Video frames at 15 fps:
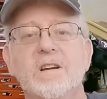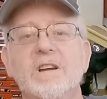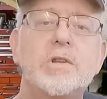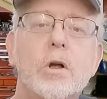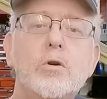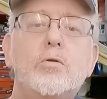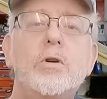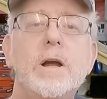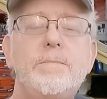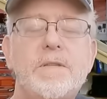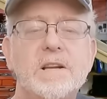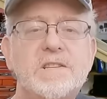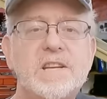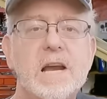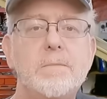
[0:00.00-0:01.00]
Slow creep
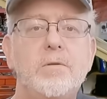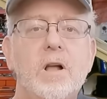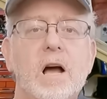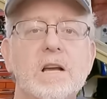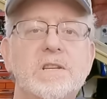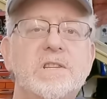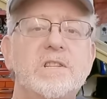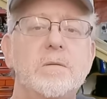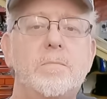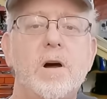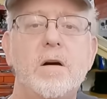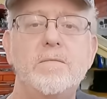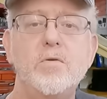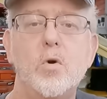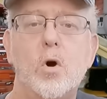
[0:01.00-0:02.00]
that stabilizes
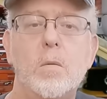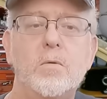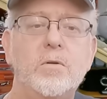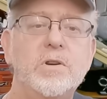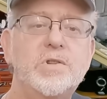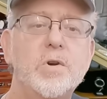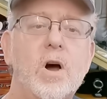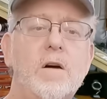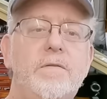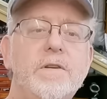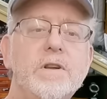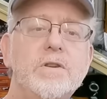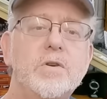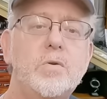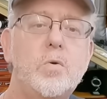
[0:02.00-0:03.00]
above normal is
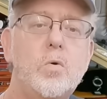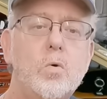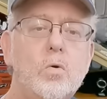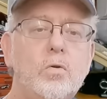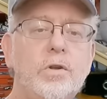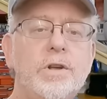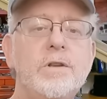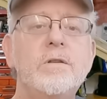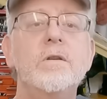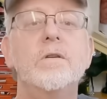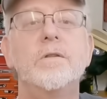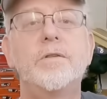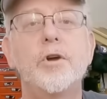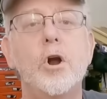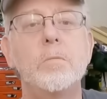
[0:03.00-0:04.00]
often the coolant,
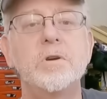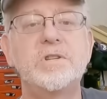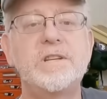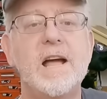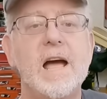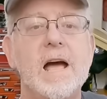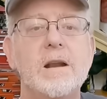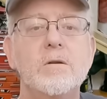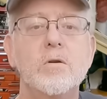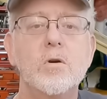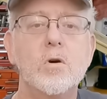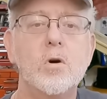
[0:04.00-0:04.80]
thermostat,